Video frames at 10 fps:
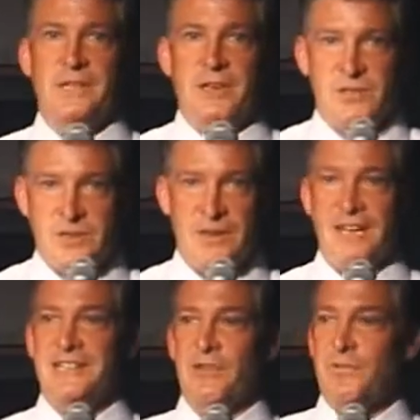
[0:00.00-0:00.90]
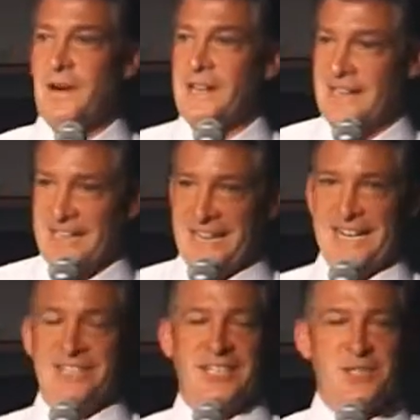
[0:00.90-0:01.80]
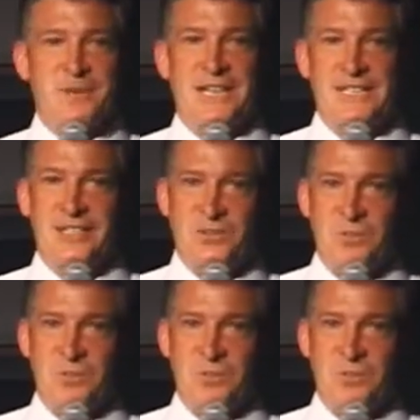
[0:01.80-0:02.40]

you know, to fund elections because